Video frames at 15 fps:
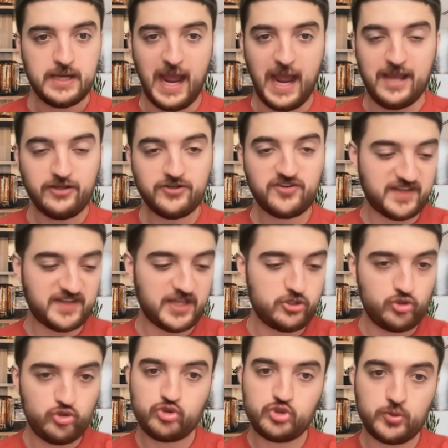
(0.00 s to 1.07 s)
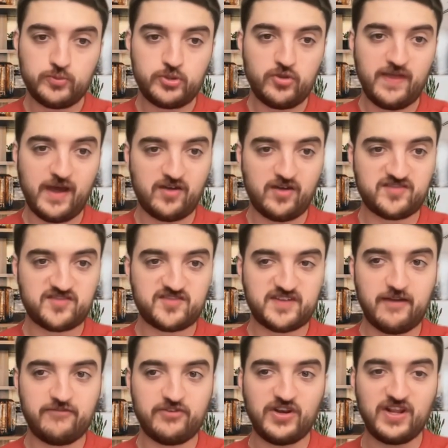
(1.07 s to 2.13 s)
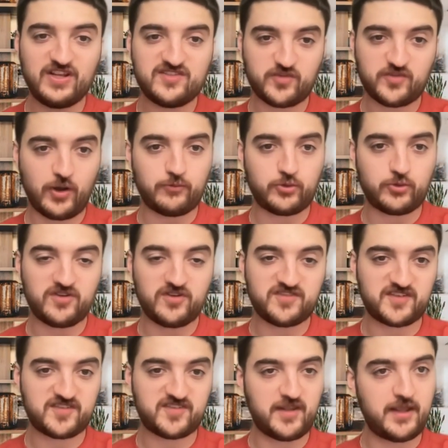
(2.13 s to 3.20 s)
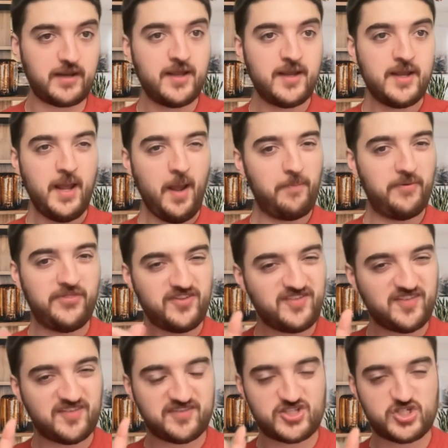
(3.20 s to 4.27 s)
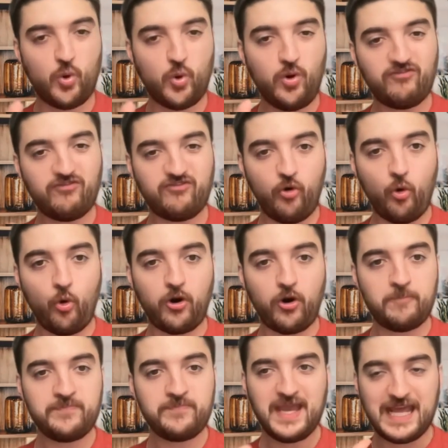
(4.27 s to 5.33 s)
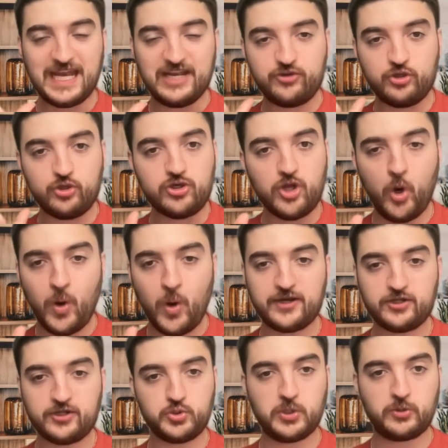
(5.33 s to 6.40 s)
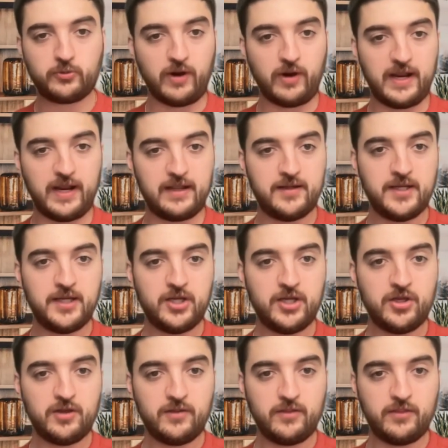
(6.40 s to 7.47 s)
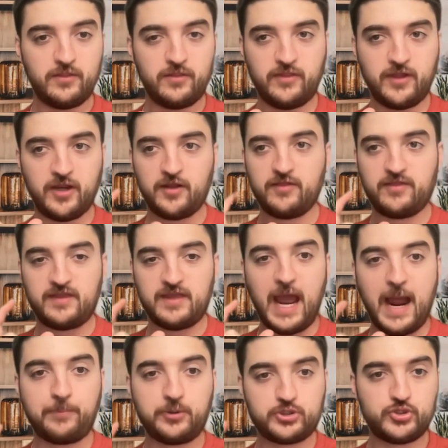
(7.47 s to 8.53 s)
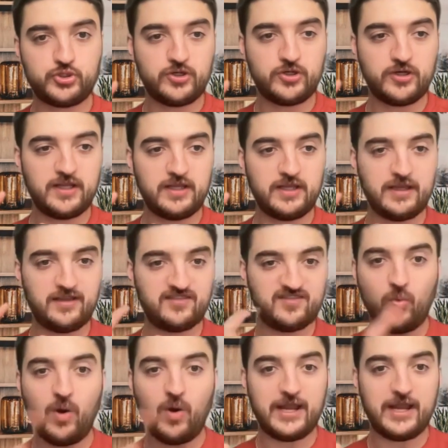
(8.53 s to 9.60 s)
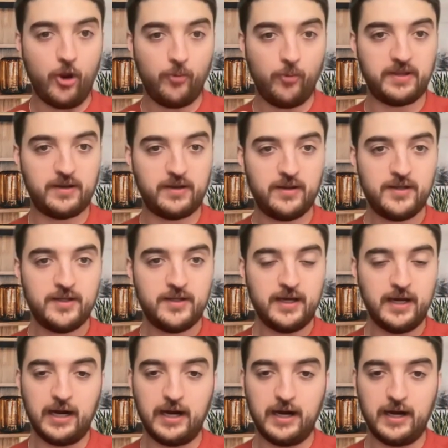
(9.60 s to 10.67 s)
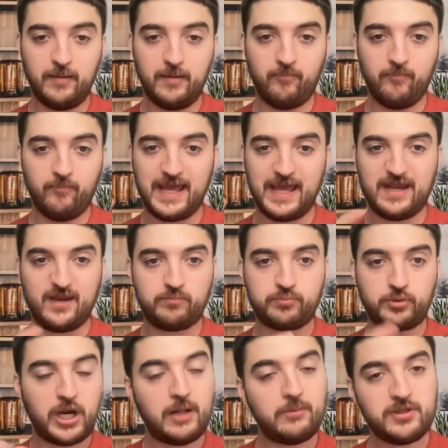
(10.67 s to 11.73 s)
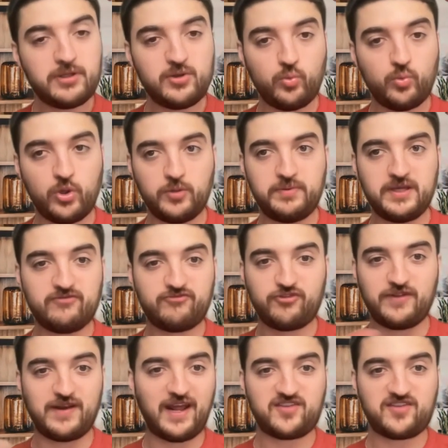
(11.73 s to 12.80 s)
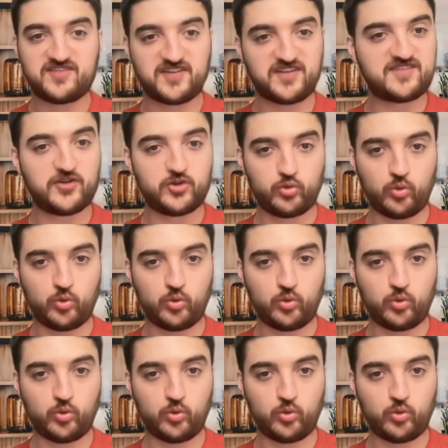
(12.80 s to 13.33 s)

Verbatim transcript: I understand YouTube 2007, Instagram 2016, but this is short form. And if you know how to do it right, the, the opportunity is wide open um, and it probably will be for the next six to